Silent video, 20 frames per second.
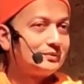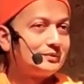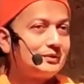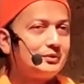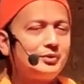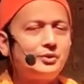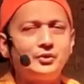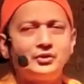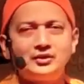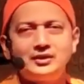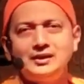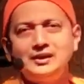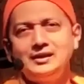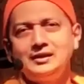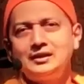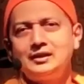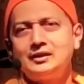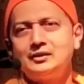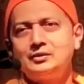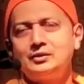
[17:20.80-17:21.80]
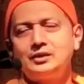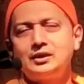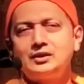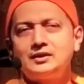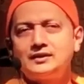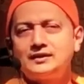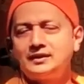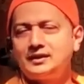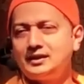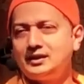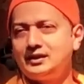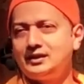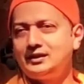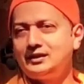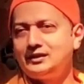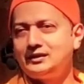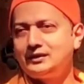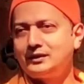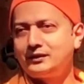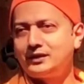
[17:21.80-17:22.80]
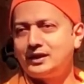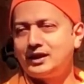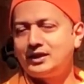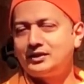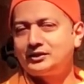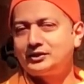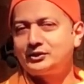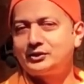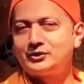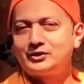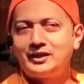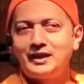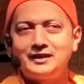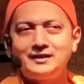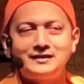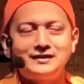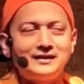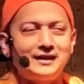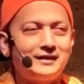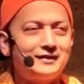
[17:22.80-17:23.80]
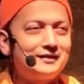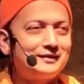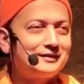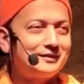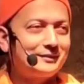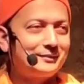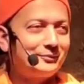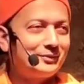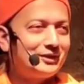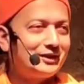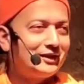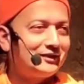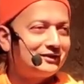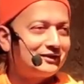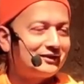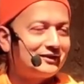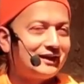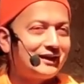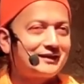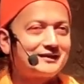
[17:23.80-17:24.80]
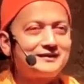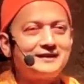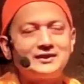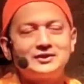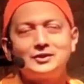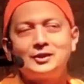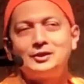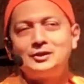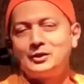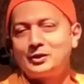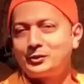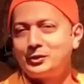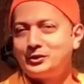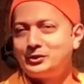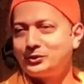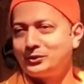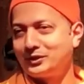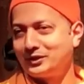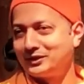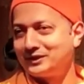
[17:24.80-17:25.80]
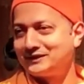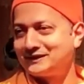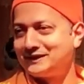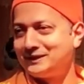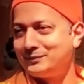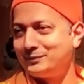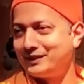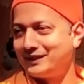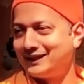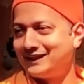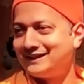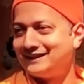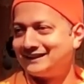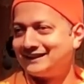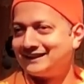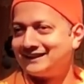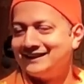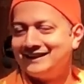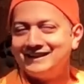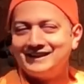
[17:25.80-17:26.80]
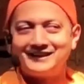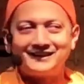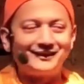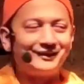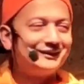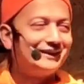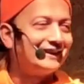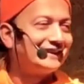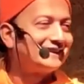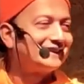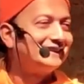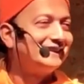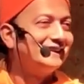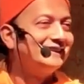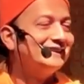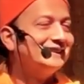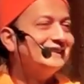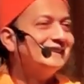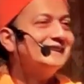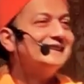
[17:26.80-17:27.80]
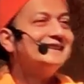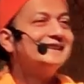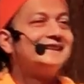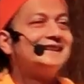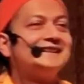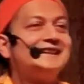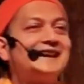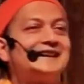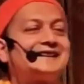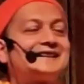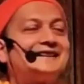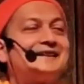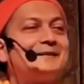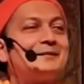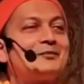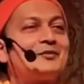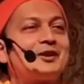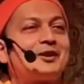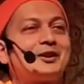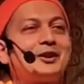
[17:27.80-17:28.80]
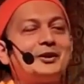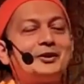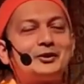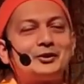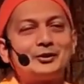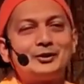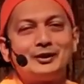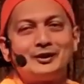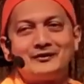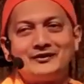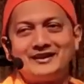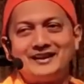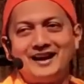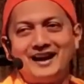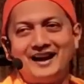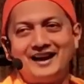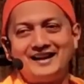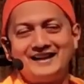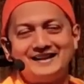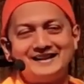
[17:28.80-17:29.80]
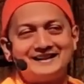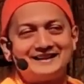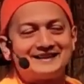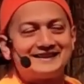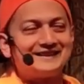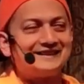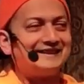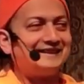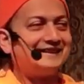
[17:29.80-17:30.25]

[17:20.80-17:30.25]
want to see? You can see the Vedanta Society and the Vedanta text. That's all you're going to go see, buddy. So that's control of the eyes.